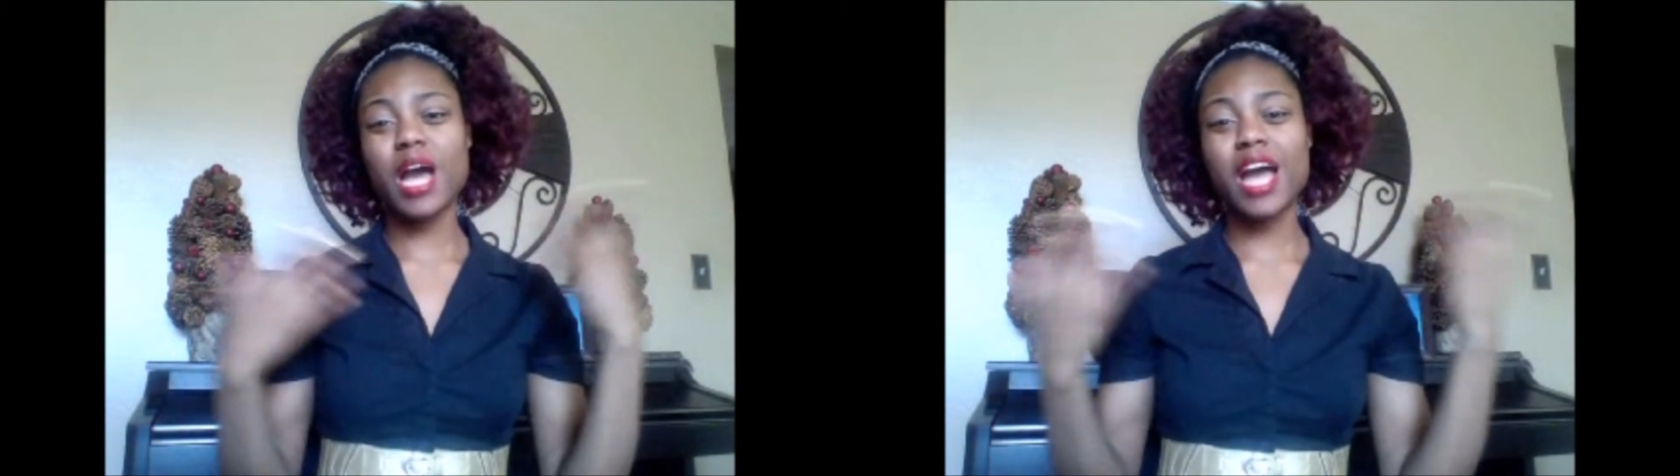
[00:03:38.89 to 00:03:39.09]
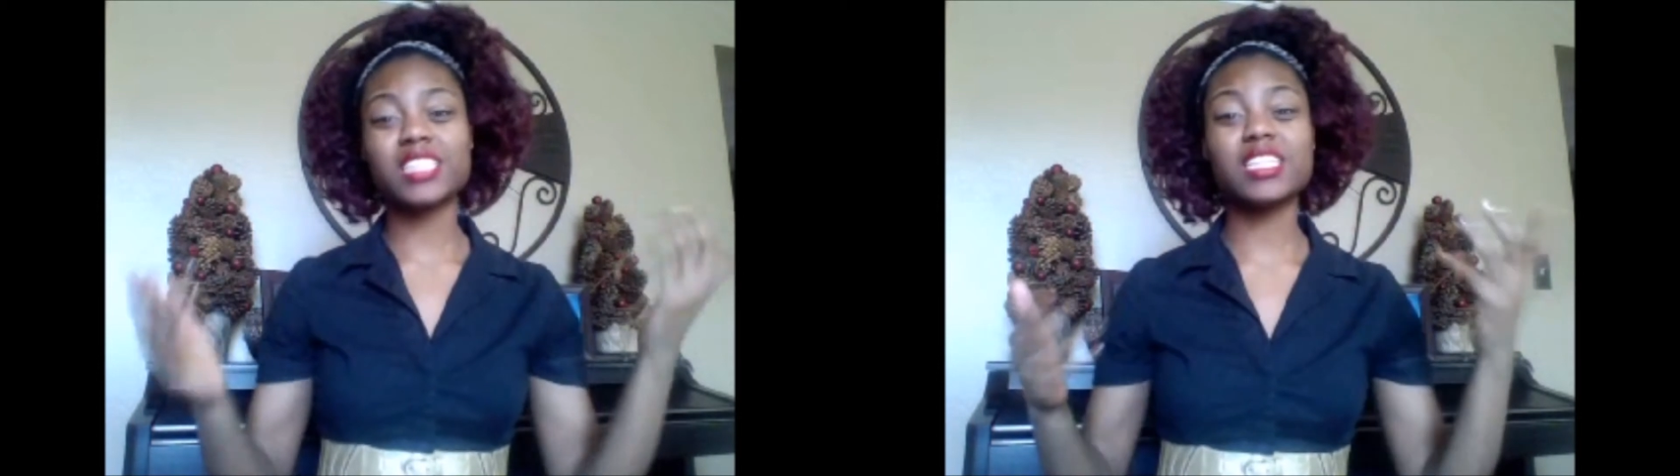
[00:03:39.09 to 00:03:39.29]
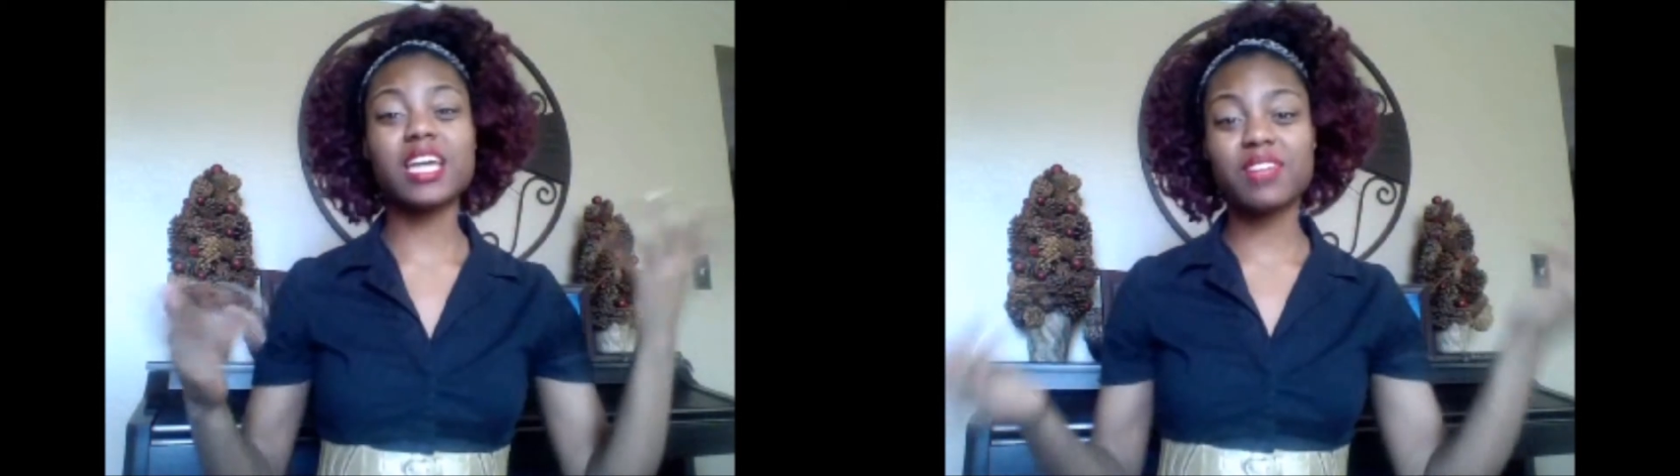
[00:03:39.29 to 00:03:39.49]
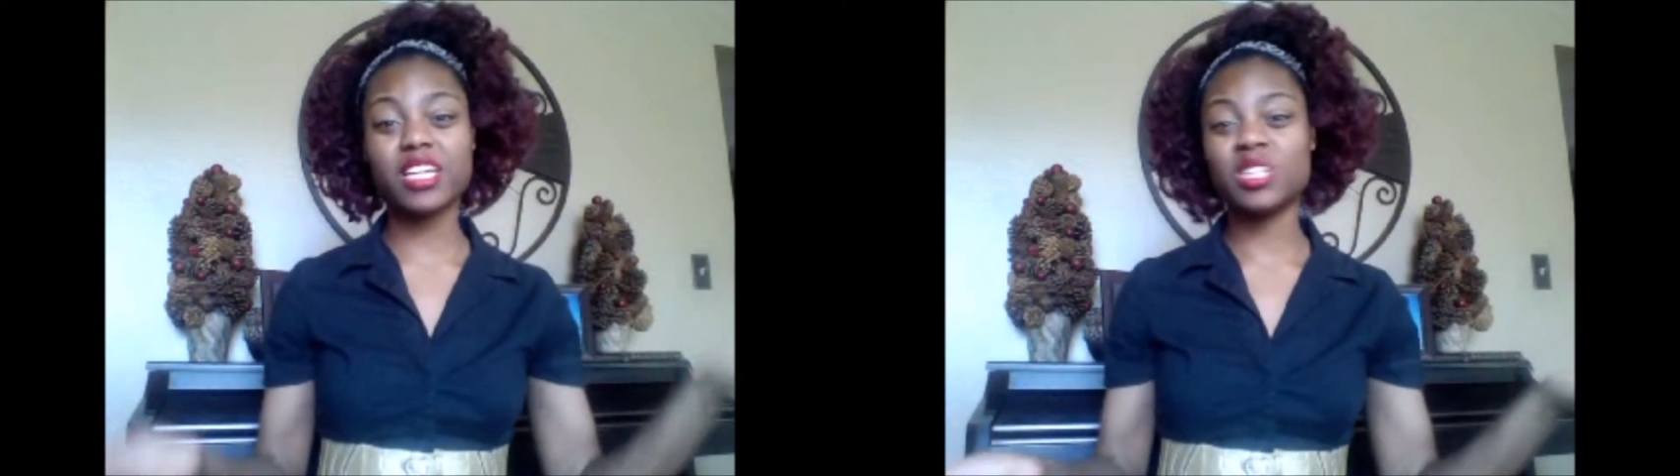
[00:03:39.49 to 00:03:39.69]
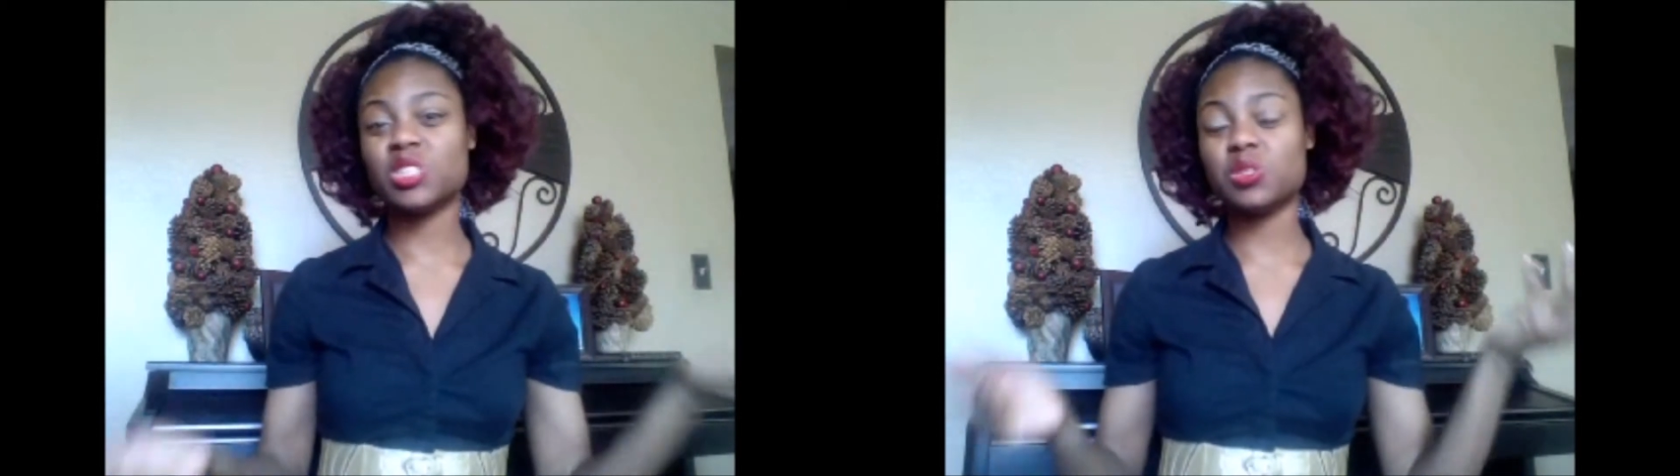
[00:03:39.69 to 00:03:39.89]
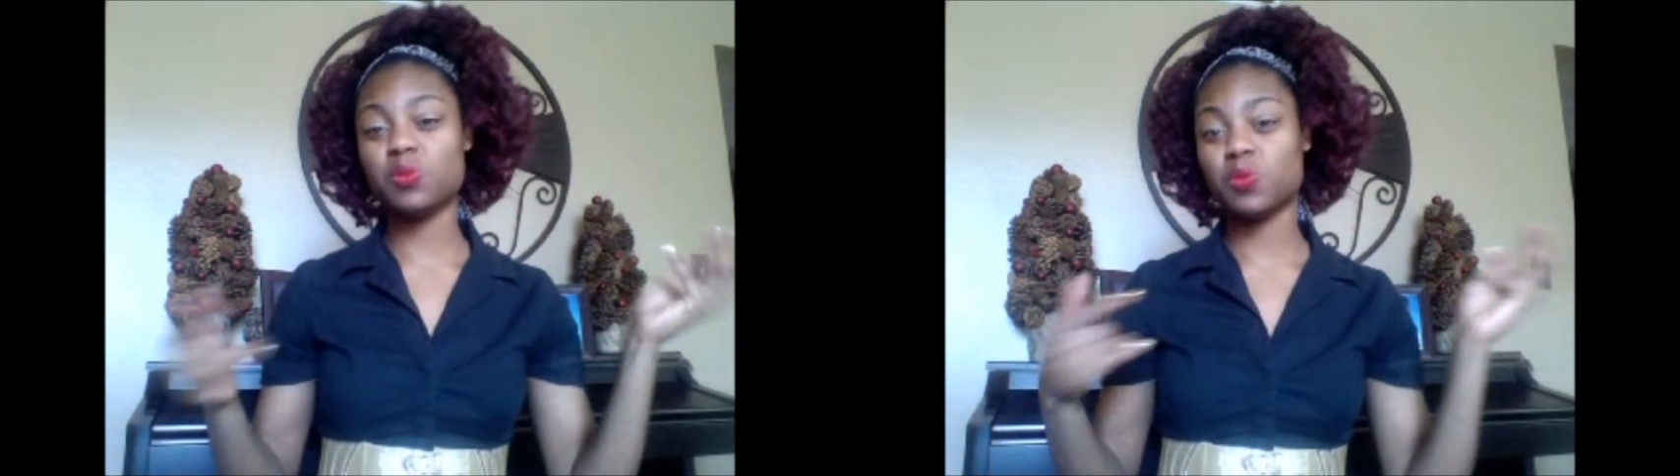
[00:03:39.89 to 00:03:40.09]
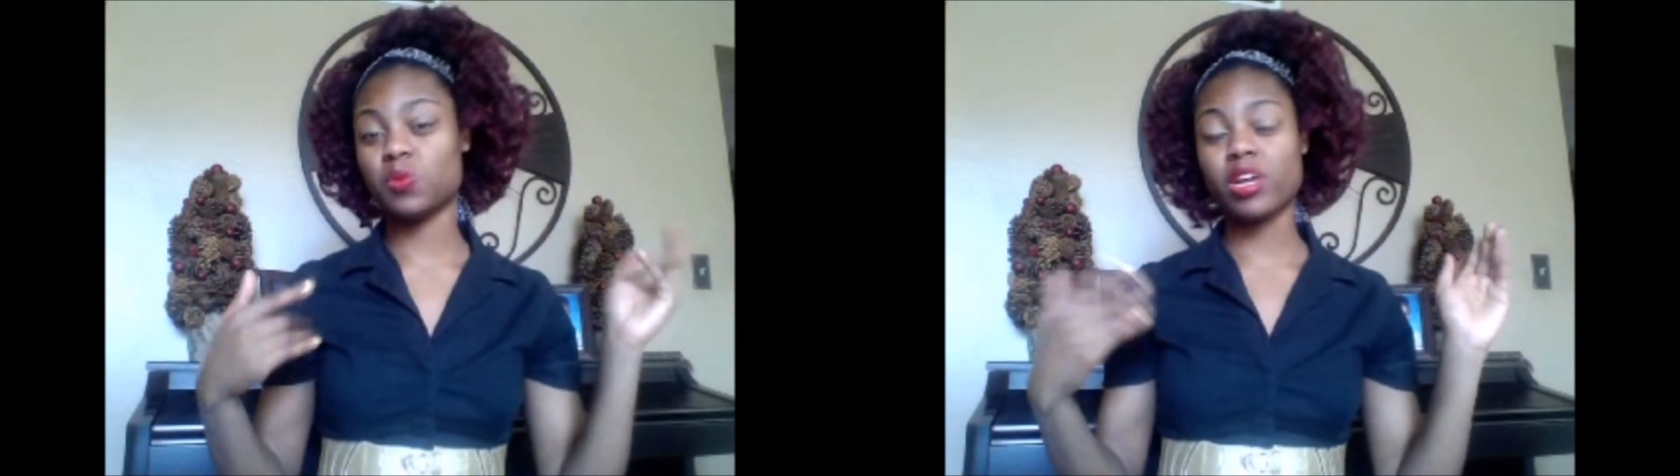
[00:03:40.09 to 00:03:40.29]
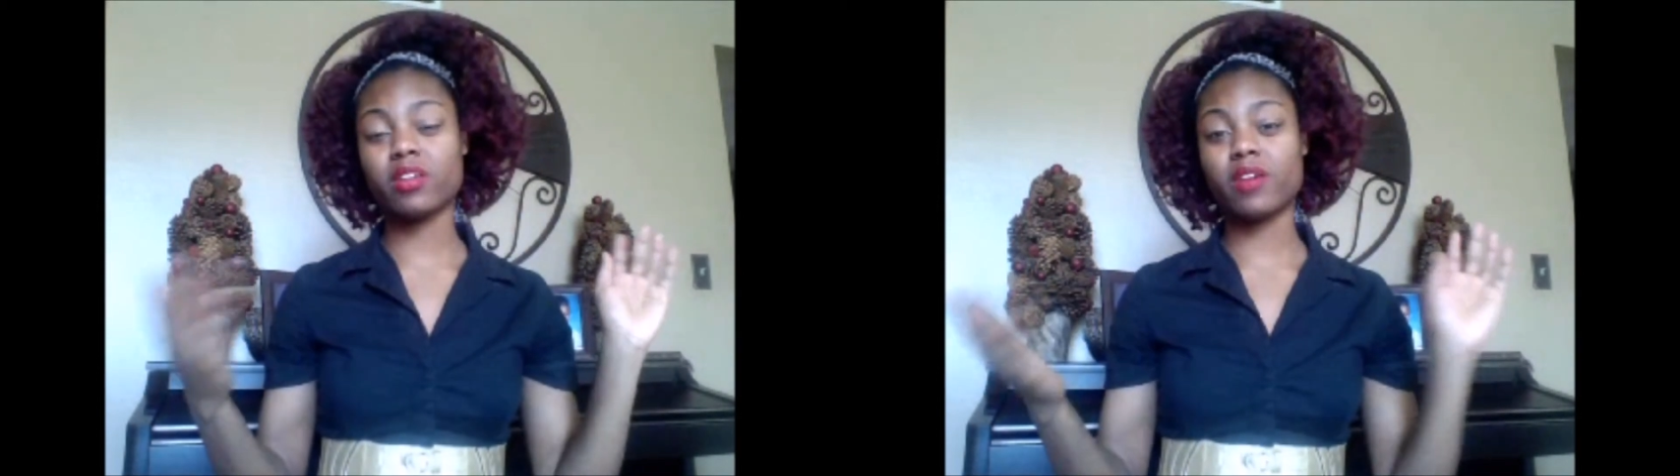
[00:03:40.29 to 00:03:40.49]
I just have that issue
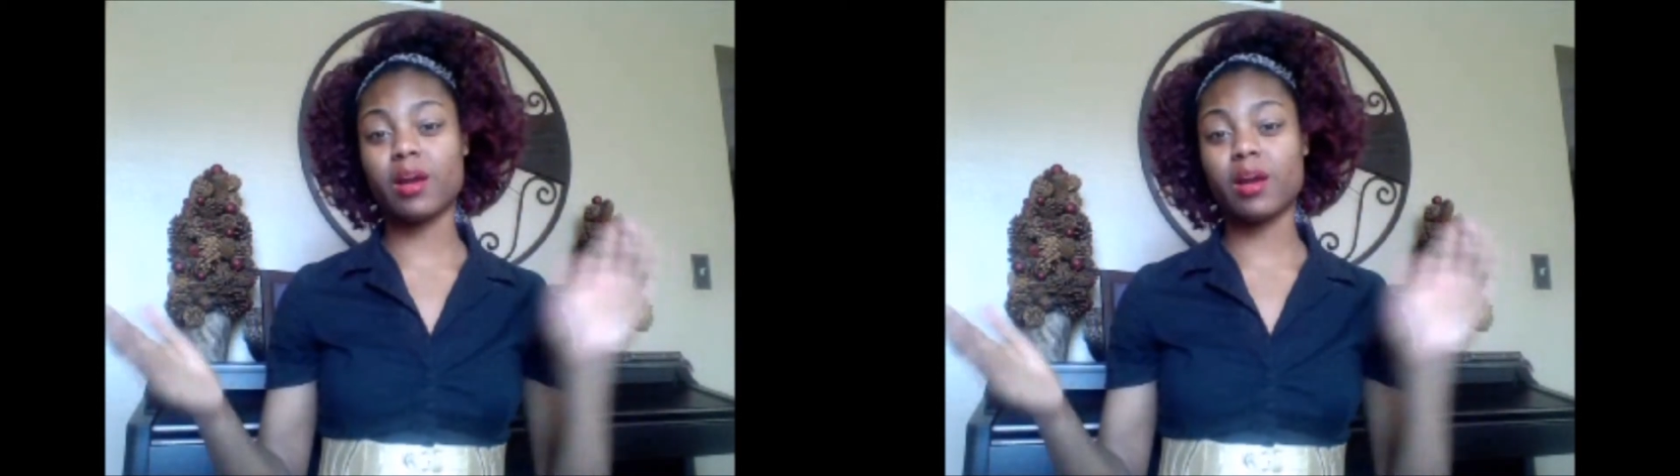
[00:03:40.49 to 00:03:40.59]
whether